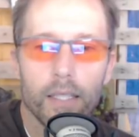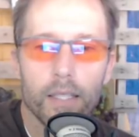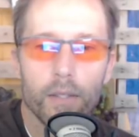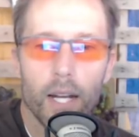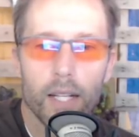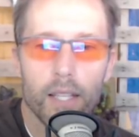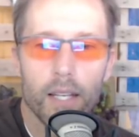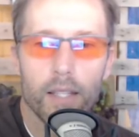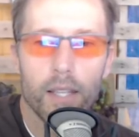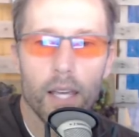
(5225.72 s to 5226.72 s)
Grant
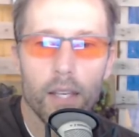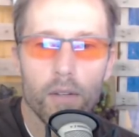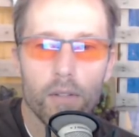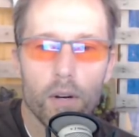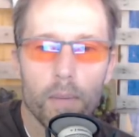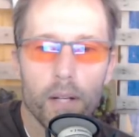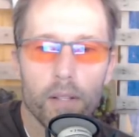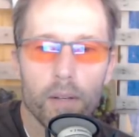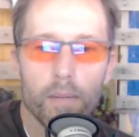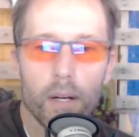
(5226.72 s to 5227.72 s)
says, thank you so much.
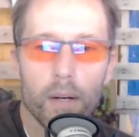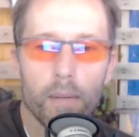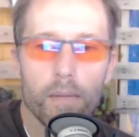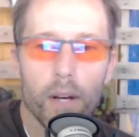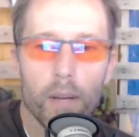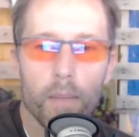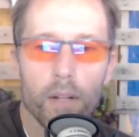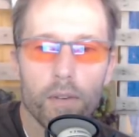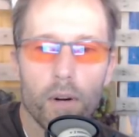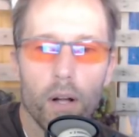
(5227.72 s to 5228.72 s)
Very
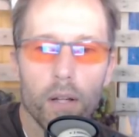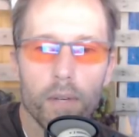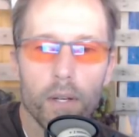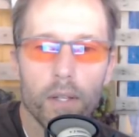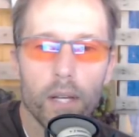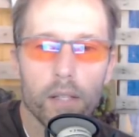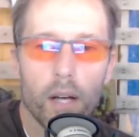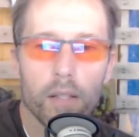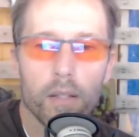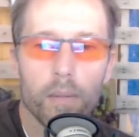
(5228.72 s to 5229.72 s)
much for all of you. That's
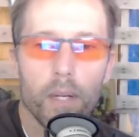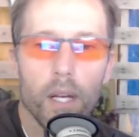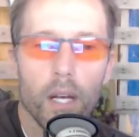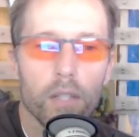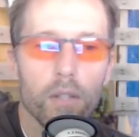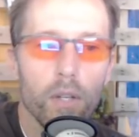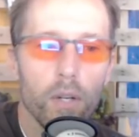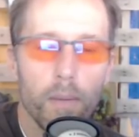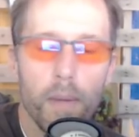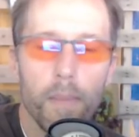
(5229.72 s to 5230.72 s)
awesome. So you know
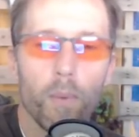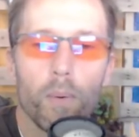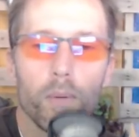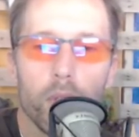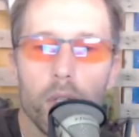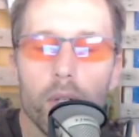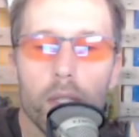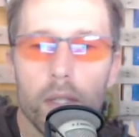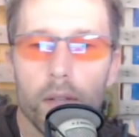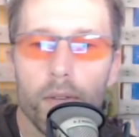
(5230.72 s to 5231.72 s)
what, maybe what we'll do
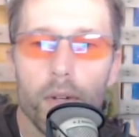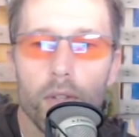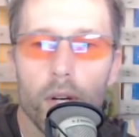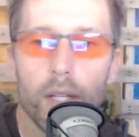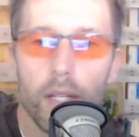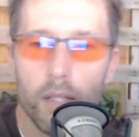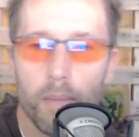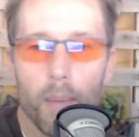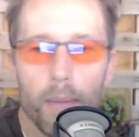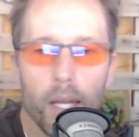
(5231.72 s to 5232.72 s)
is in the future, I think this
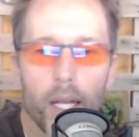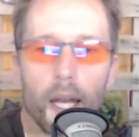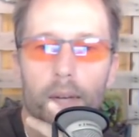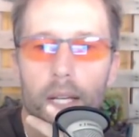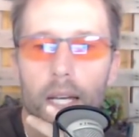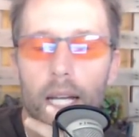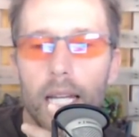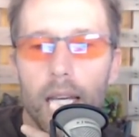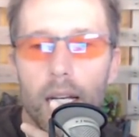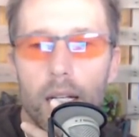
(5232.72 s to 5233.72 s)
might be kind of a good
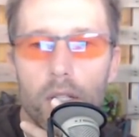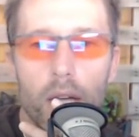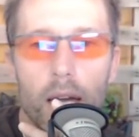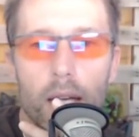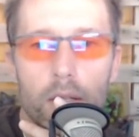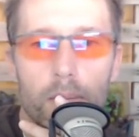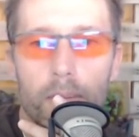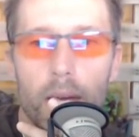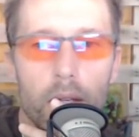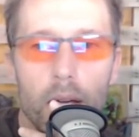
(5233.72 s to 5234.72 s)
idea, because you guys,
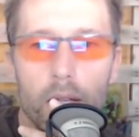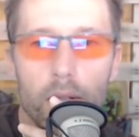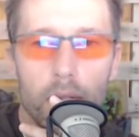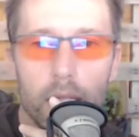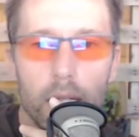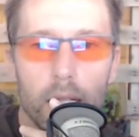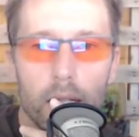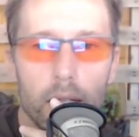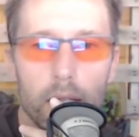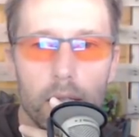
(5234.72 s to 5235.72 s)
man, you guys are listening to
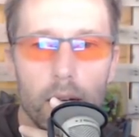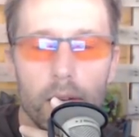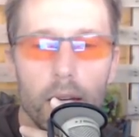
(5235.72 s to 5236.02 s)
all this stuff.